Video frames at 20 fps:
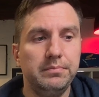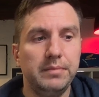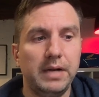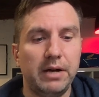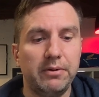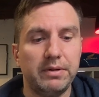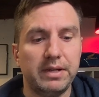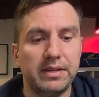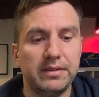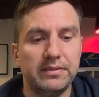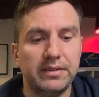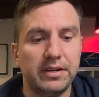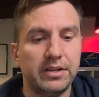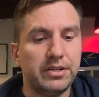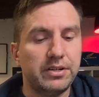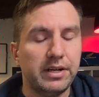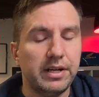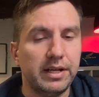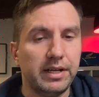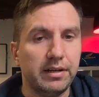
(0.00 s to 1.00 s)
I would consider
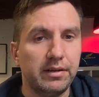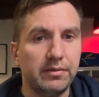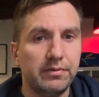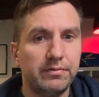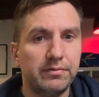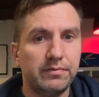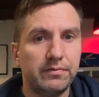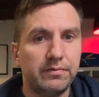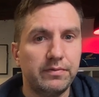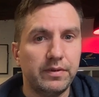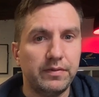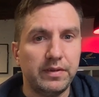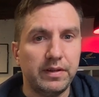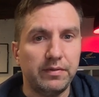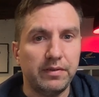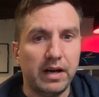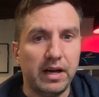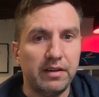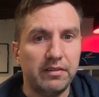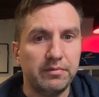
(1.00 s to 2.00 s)
trying a
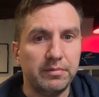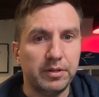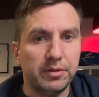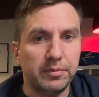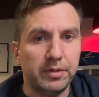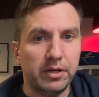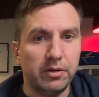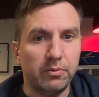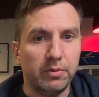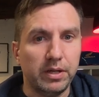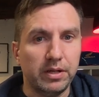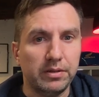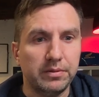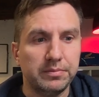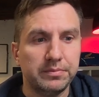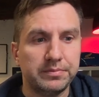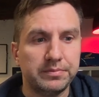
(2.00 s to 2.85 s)
55mm wheel.